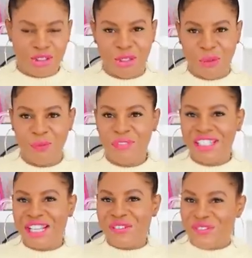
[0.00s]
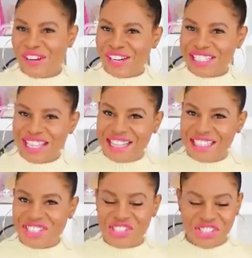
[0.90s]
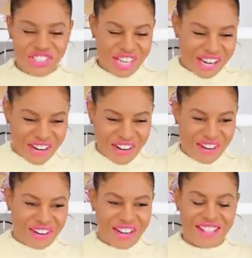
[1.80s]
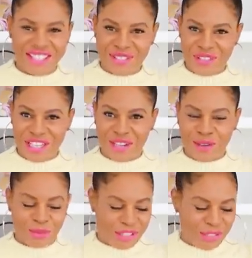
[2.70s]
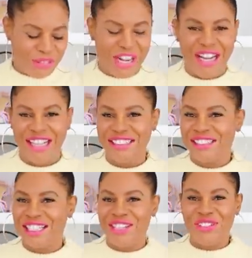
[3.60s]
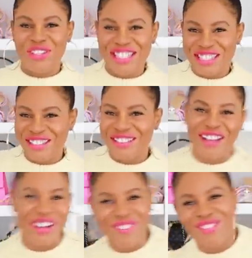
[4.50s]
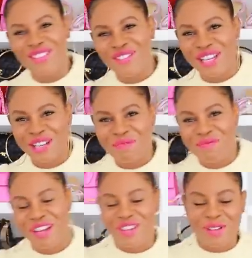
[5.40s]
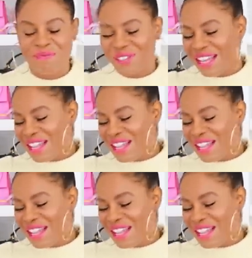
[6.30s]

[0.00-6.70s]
So very excited to share this video with you guys because I know you guys love the video, um,